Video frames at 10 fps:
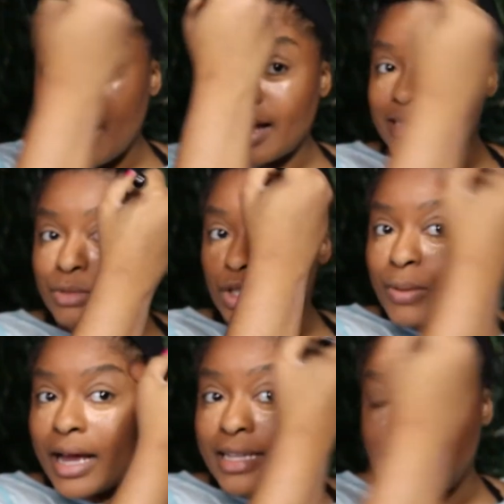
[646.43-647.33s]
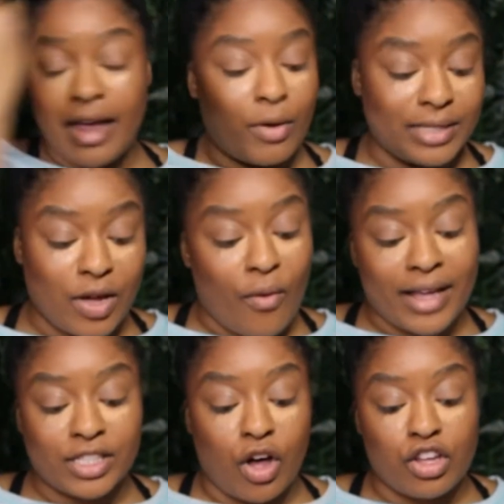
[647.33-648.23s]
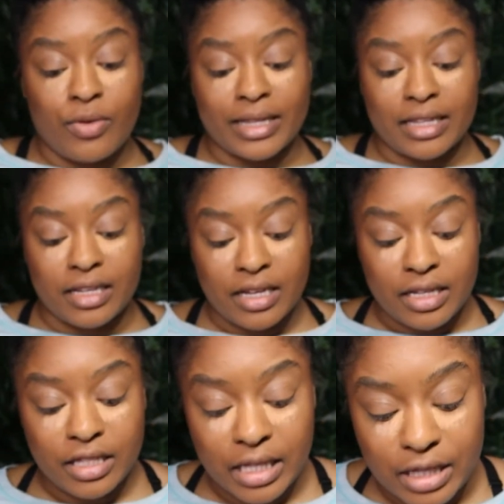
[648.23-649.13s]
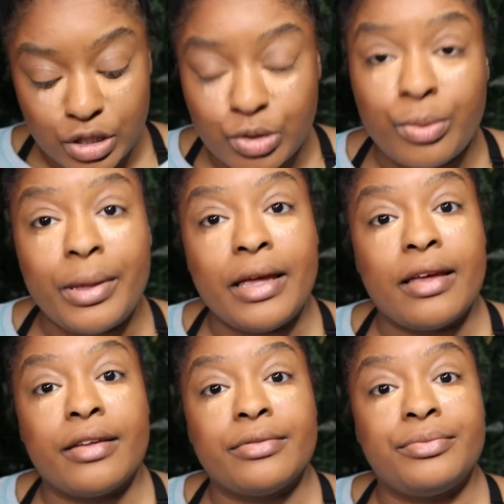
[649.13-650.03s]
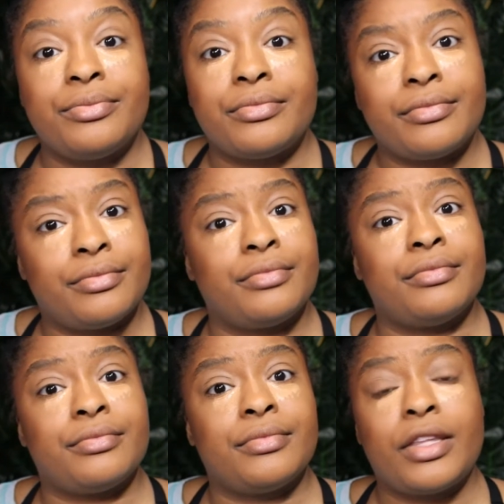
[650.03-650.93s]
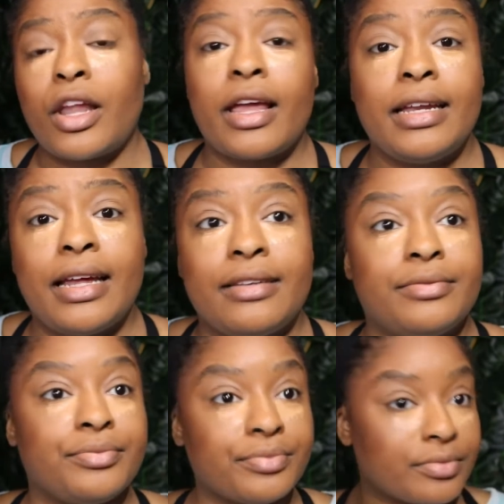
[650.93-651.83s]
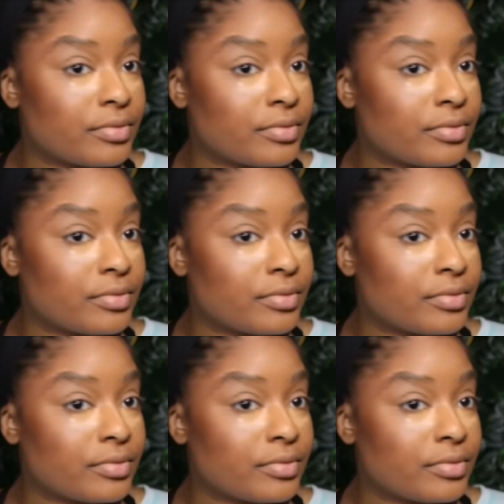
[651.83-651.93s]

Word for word: Because in respect, because he ain't going to say, oh, I saw you at the, the in the Zoom meeting. No, you didn't.